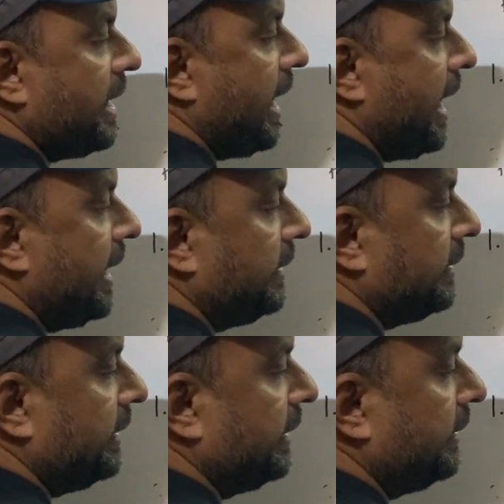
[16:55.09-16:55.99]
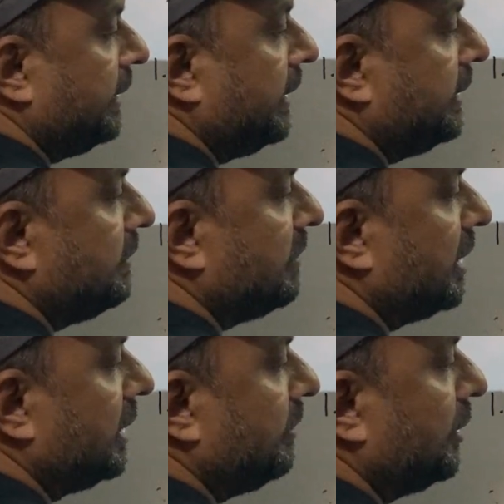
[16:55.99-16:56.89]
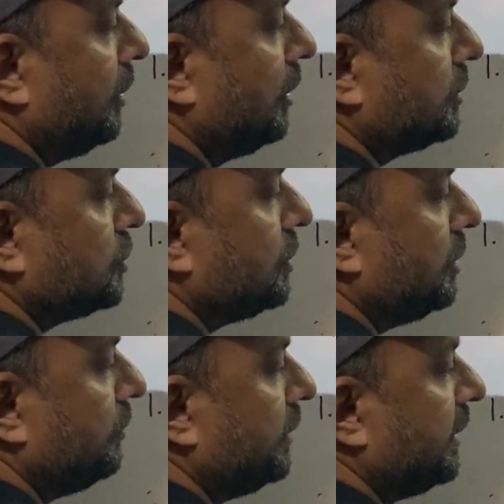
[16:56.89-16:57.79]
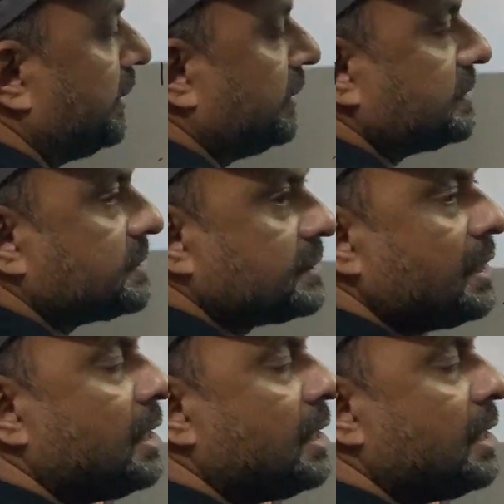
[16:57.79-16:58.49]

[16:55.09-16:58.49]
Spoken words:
and aggregate demand level also will increase,